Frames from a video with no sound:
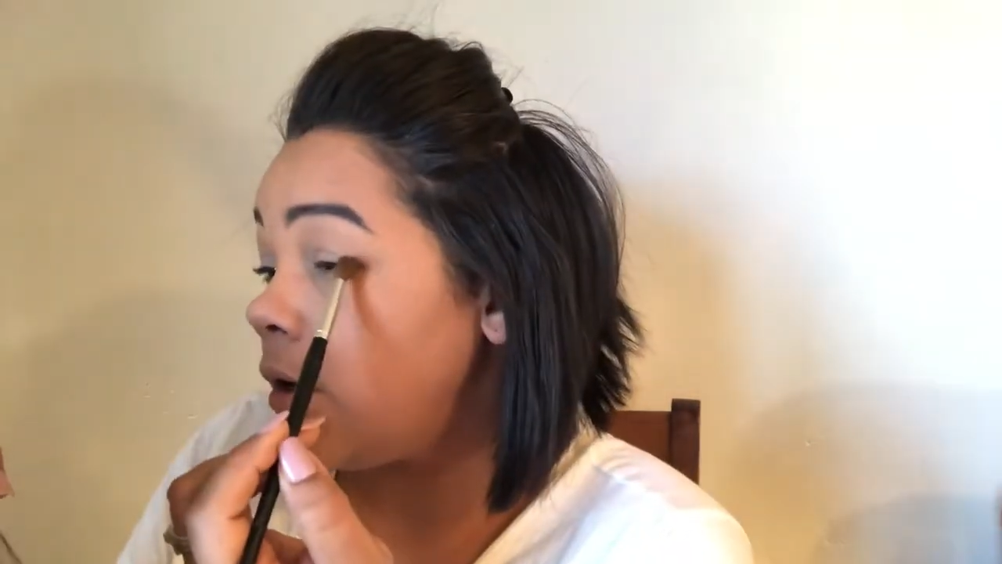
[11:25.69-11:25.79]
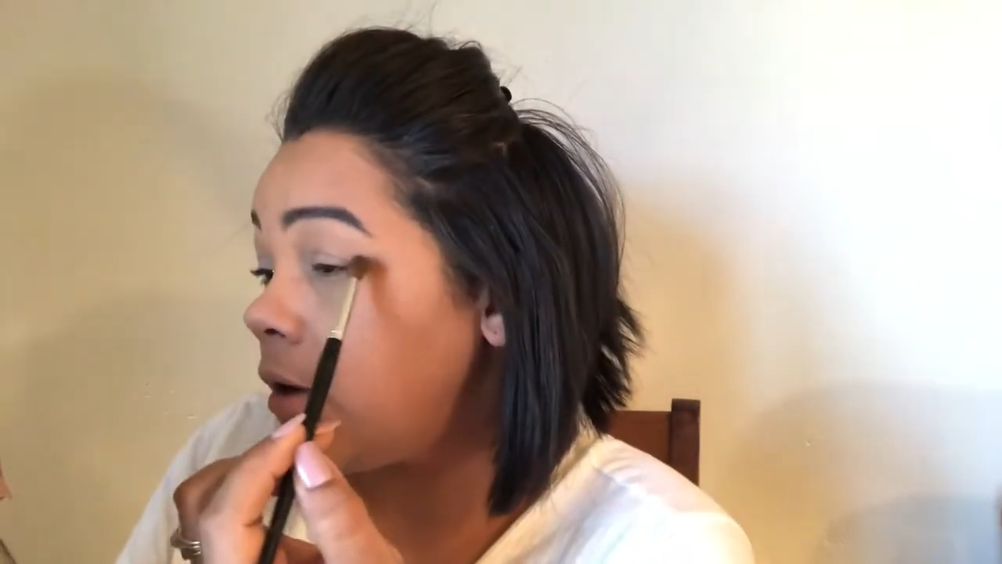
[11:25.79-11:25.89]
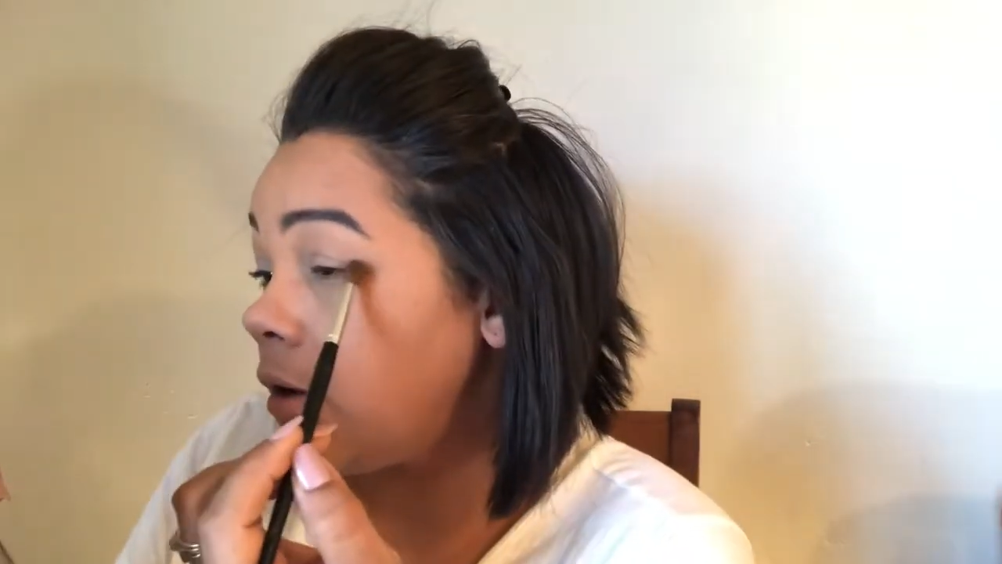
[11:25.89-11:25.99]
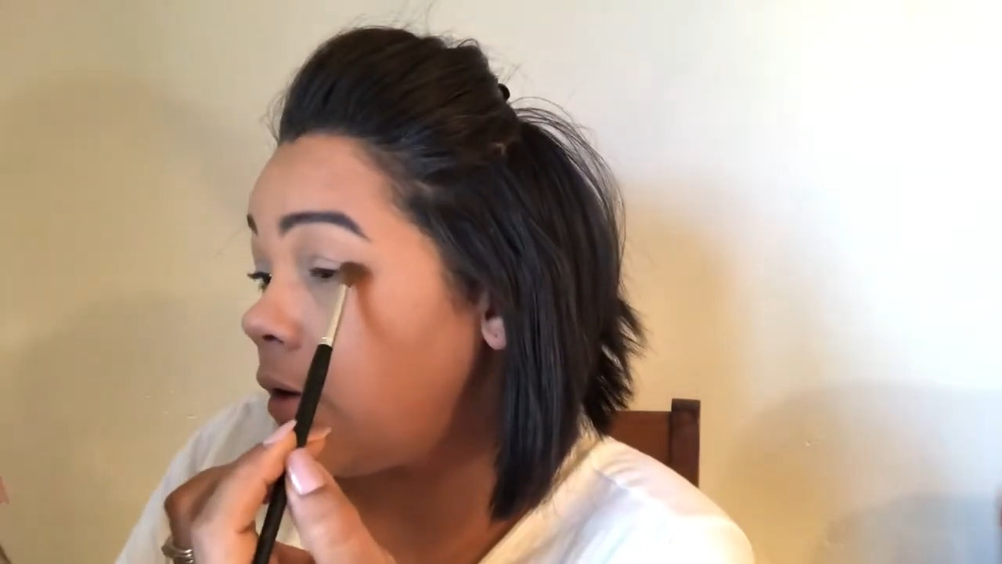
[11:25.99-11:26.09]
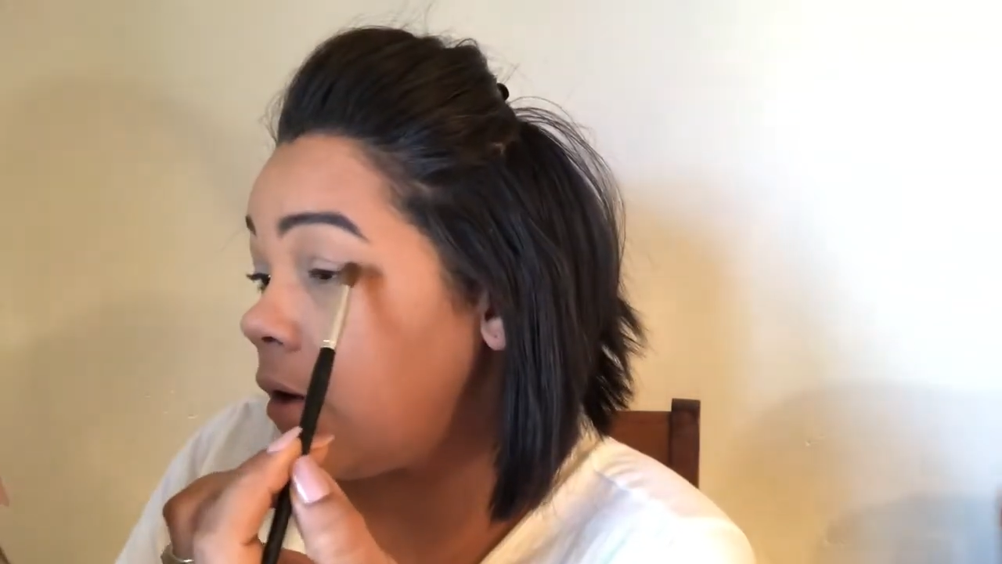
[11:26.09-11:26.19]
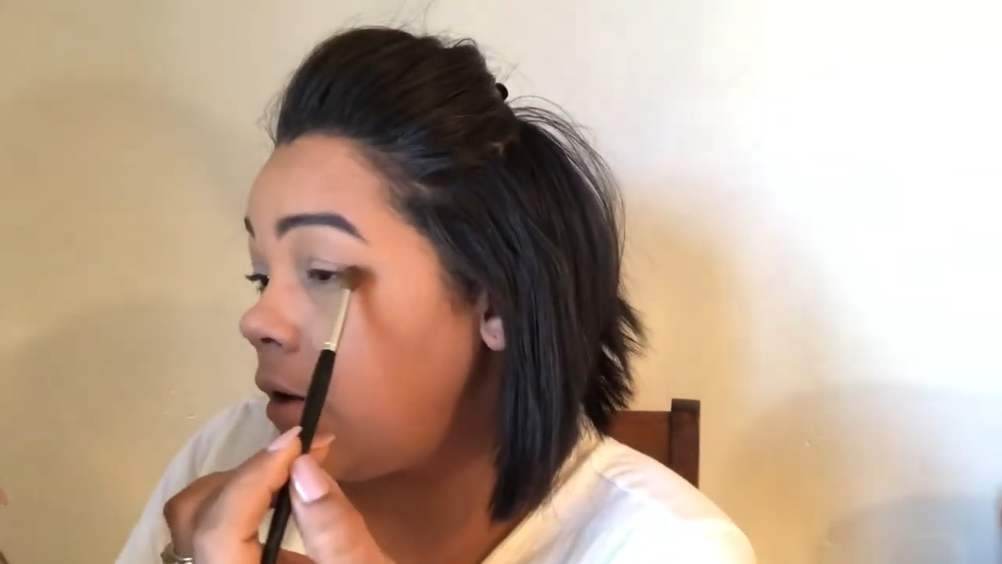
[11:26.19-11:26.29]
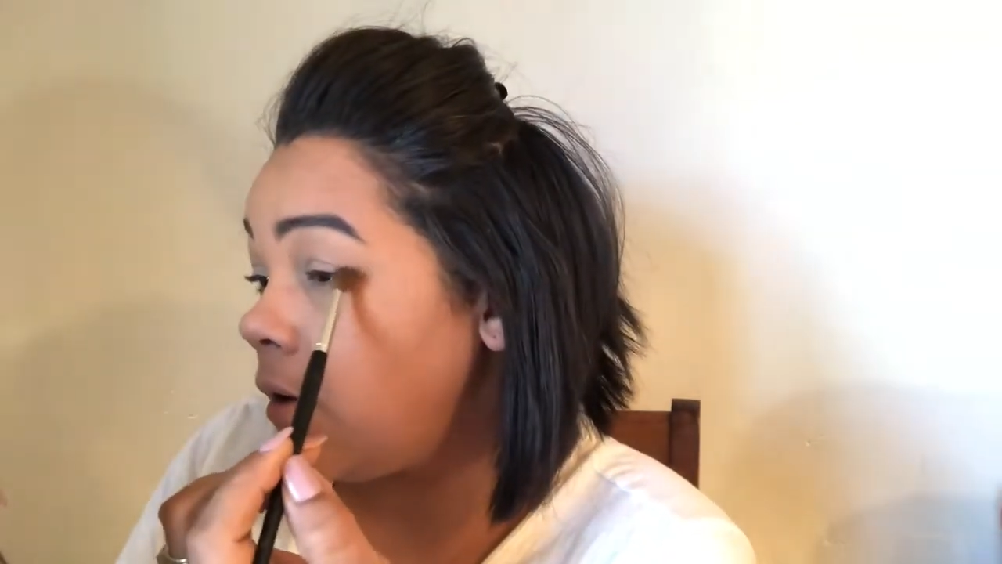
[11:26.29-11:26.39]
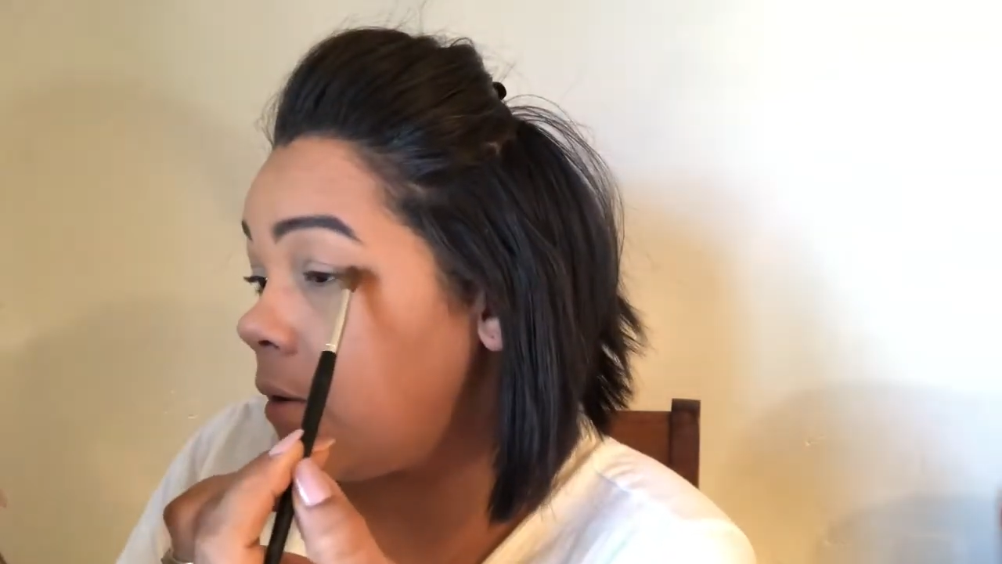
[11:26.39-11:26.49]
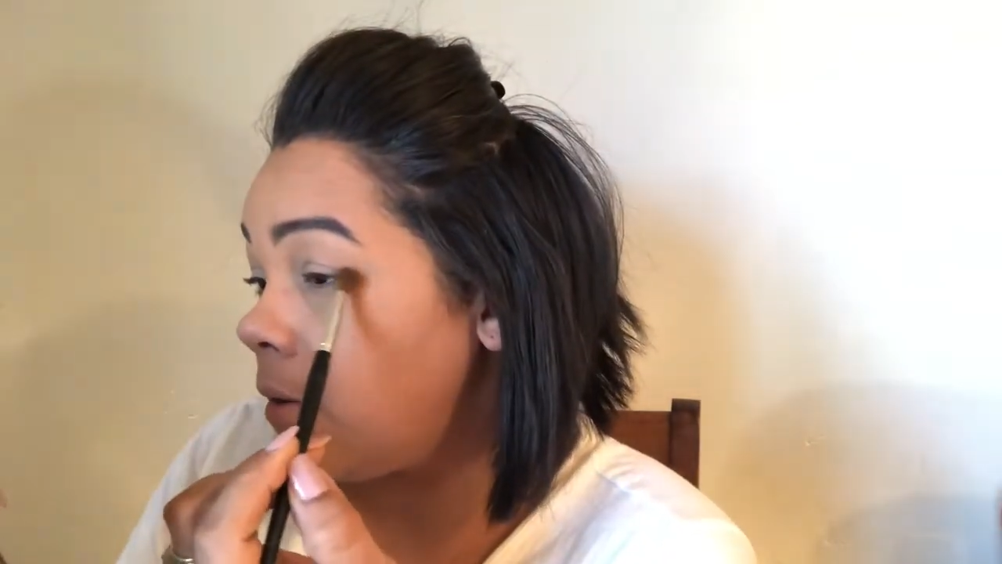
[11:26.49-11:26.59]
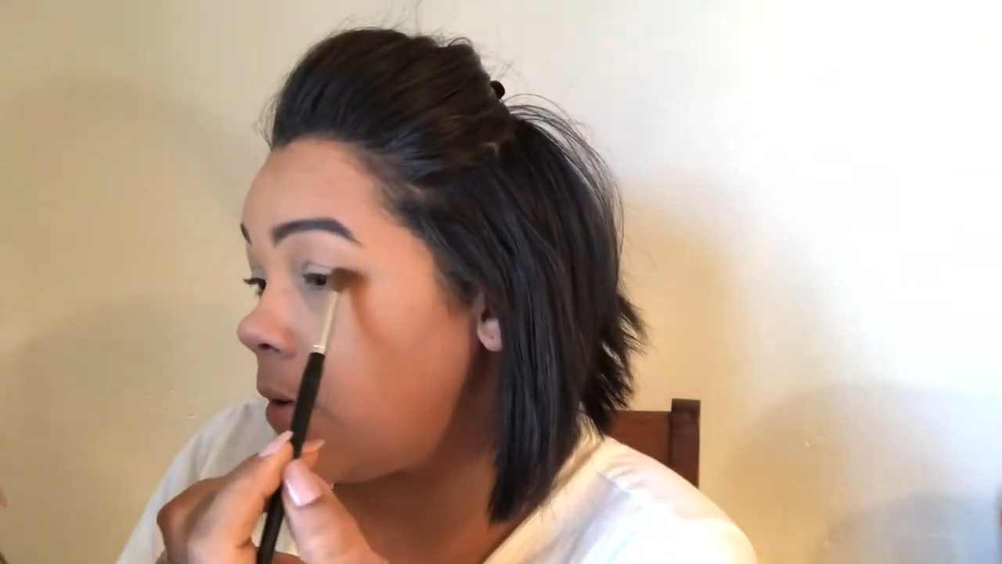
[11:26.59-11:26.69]
to
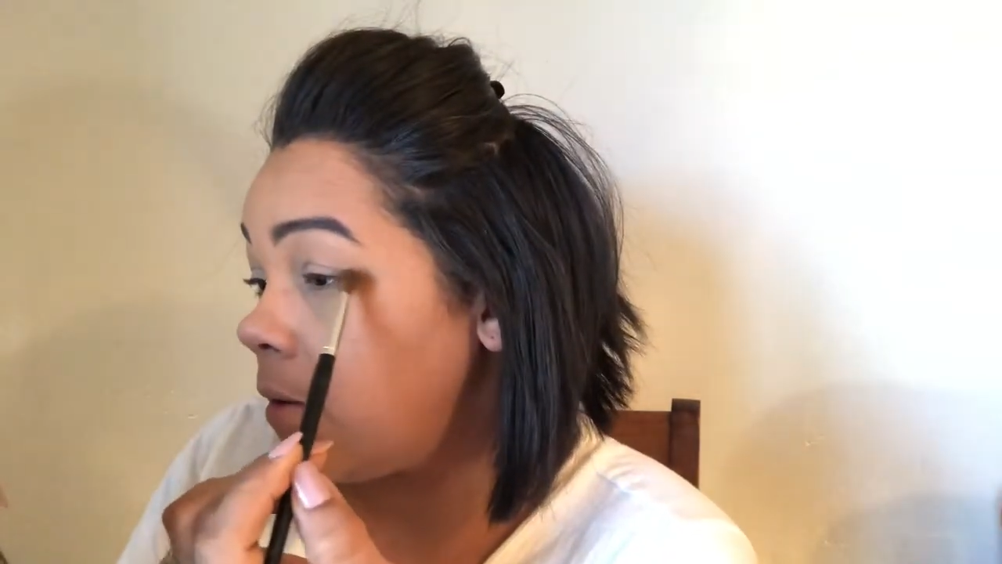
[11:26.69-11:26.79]
continue